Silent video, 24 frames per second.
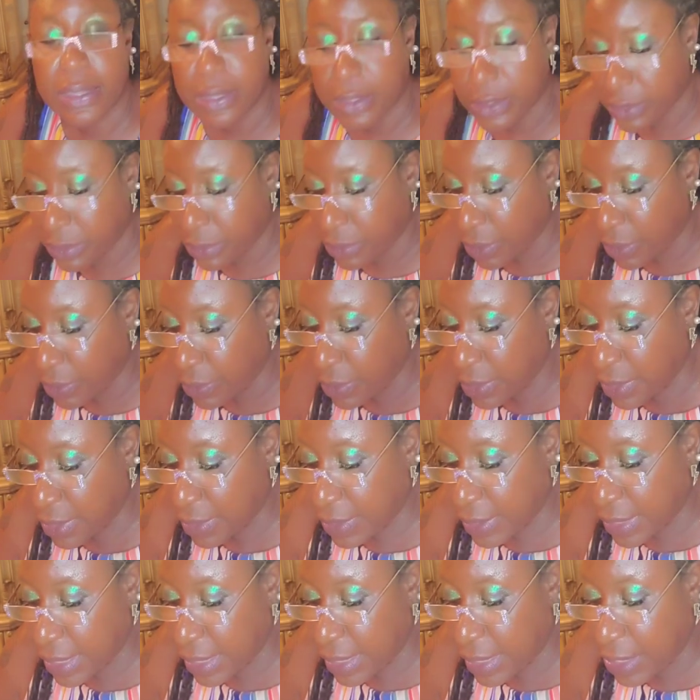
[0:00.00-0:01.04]
So
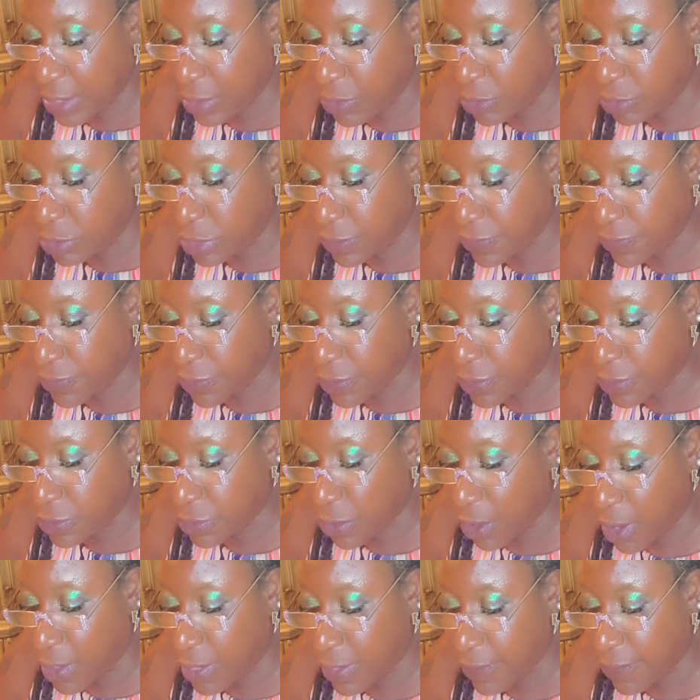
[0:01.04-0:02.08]
the neutrophils
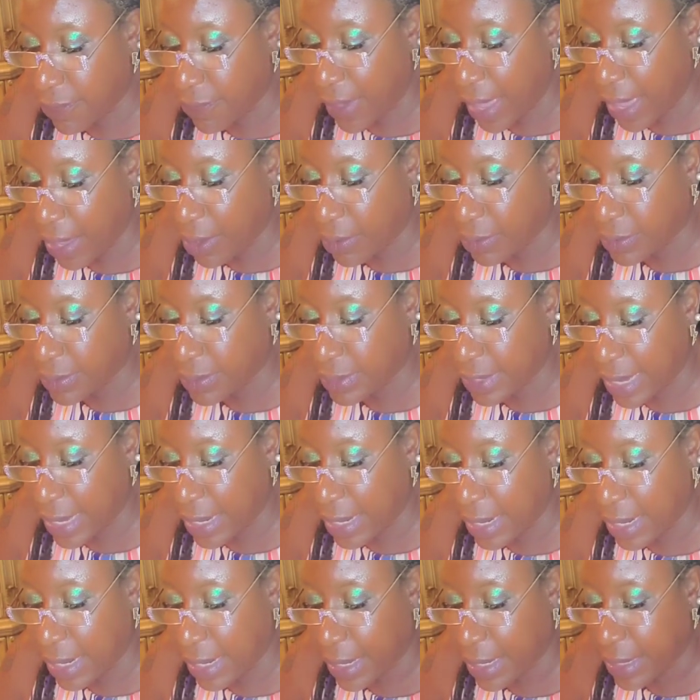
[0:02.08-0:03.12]
are the
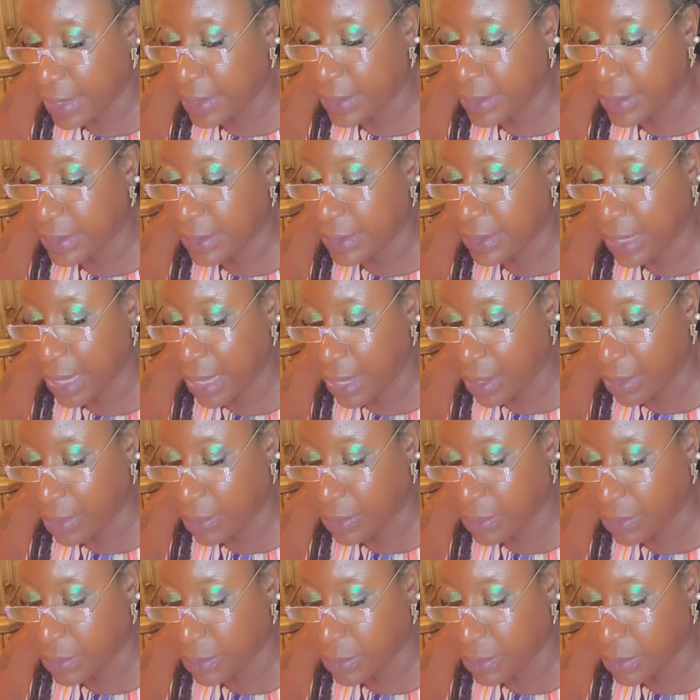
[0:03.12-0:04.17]
phagocytic
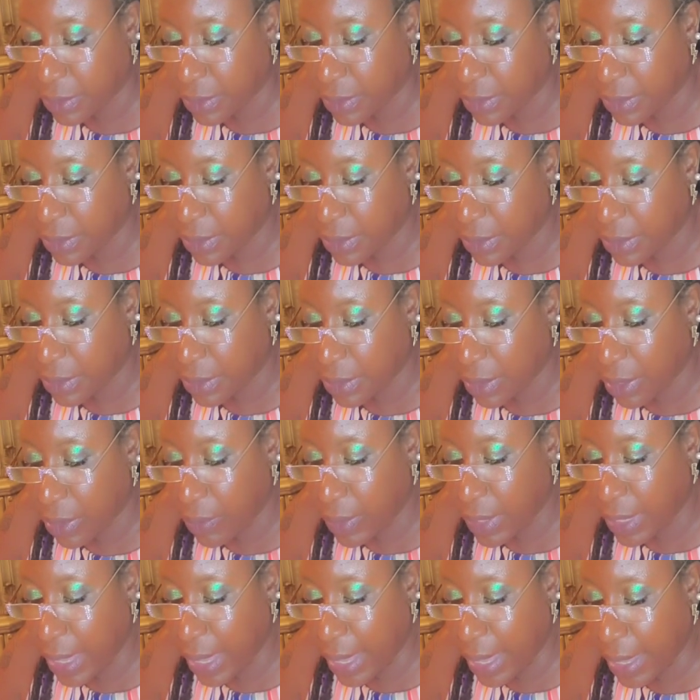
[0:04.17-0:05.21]
cells.
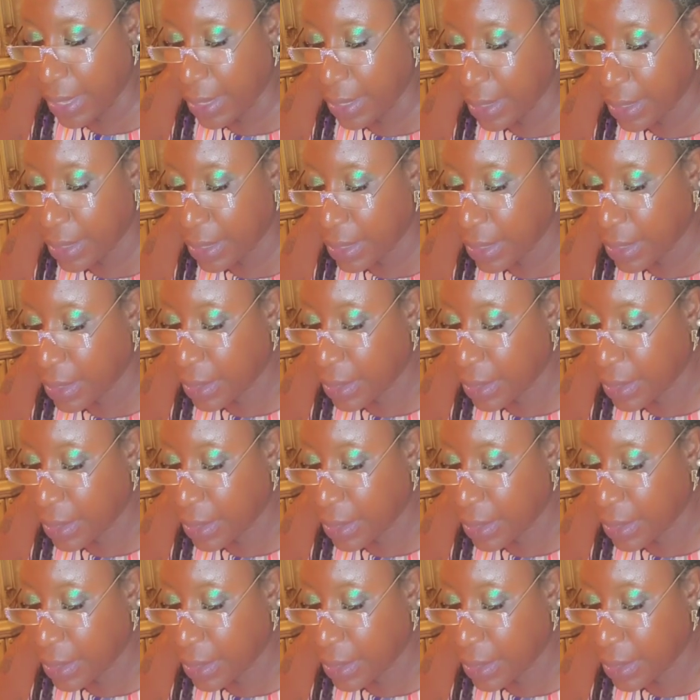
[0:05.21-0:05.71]
Okay?